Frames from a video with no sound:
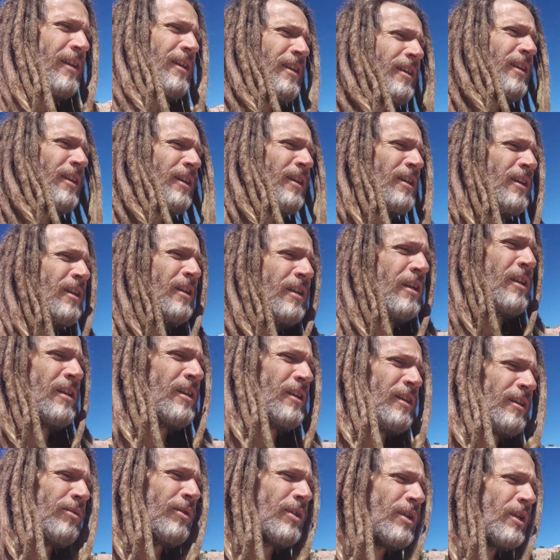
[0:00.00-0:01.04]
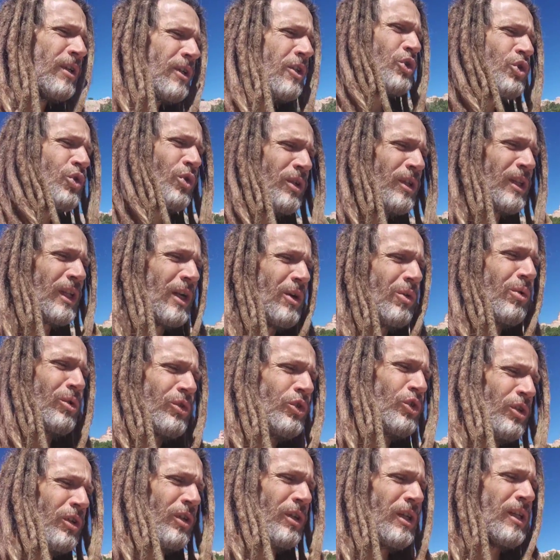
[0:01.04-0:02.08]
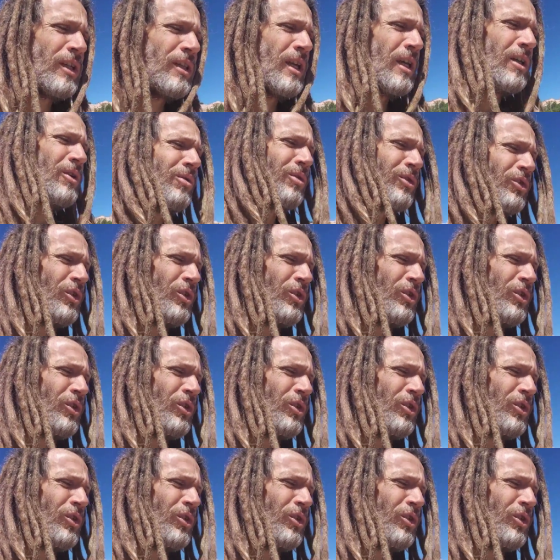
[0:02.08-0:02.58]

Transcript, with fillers: And really enjoying that whole journey. That whole